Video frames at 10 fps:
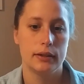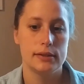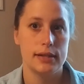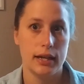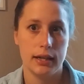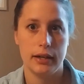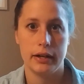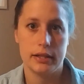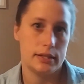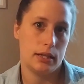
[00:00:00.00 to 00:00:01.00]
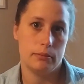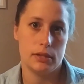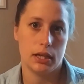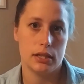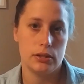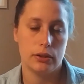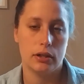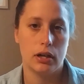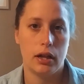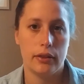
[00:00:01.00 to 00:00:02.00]
secondary seams, I guess you
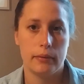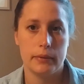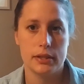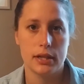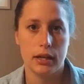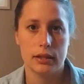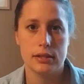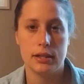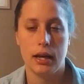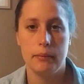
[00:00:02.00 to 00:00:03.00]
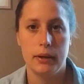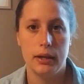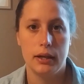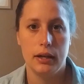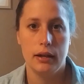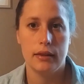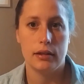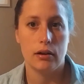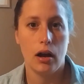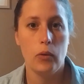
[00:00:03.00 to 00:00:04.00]
could call them, the second step, then
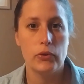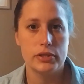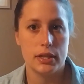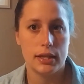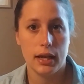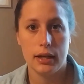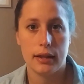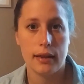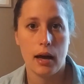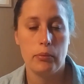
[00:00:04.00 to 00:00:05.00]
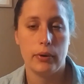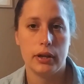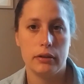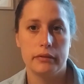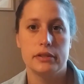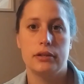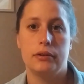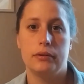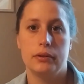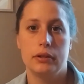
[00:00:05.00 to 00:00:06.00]
you're almost to the end at that point. You've
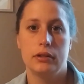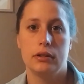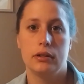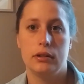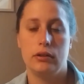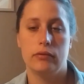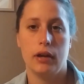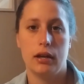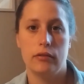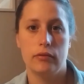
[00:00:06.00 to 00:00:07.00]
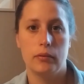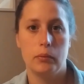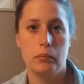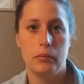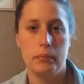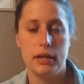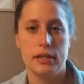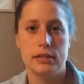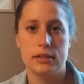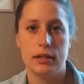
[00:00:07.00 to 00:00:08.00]
kind of
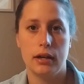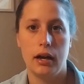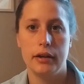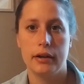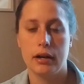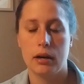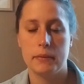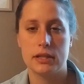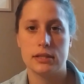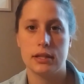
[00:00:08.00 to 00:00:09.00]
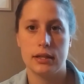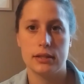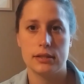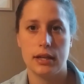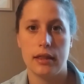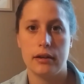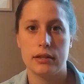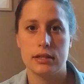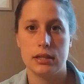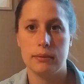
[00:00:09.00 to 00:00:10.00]
pieced all your garments together at
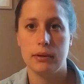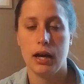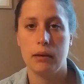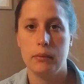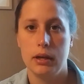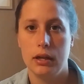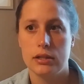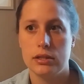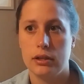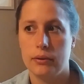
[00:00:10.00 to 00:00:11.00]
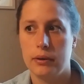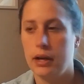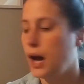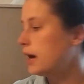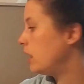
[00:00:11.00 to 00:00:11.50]
the same time. So I